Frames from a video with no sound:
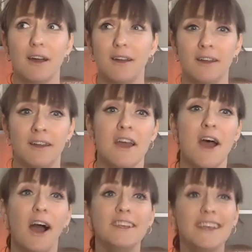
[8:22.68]
one
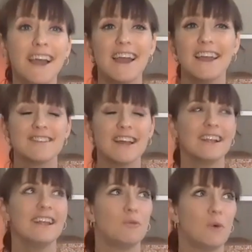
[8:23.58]
thing,
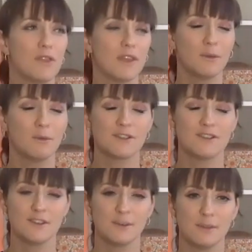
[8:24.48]
exactly. One thing I wanted to
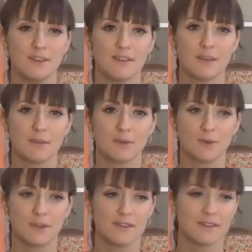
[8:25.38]
do with these sober
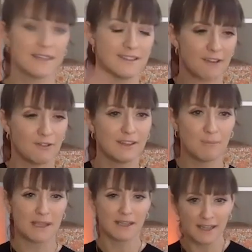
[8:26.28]
stories is like definitely
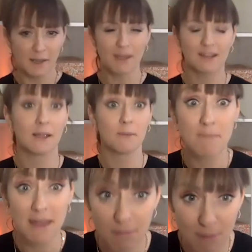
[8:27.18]
be like a bit like
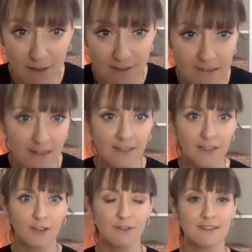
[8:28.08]
myth busting.
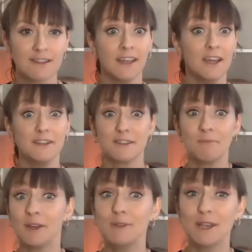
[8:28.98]
It's like
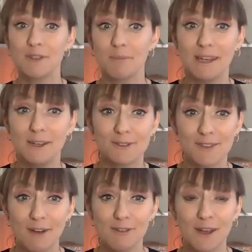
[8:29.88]
sometimes you have to meet
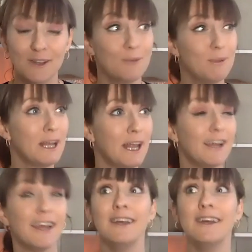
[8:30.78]
yourself and you'll be
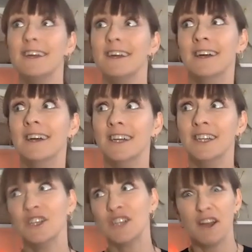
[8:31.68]
like,
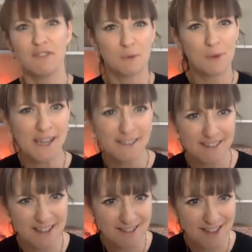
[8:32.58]
shit, I feel weird
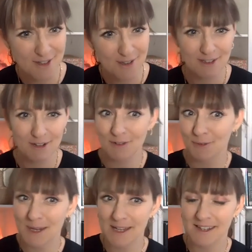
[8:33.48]
in this situation. I feel
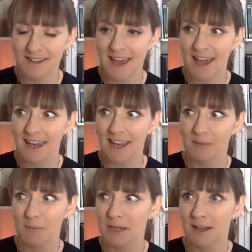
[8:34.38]
weird in that. And
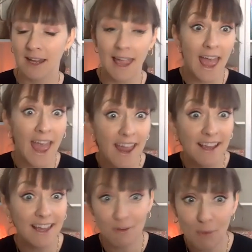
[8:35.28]
like being like, hey,
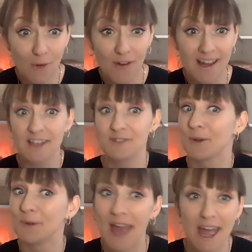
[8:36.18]
guess what? It's
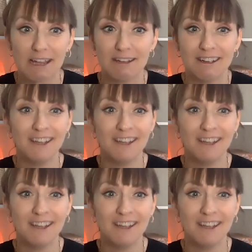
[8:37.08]
okay.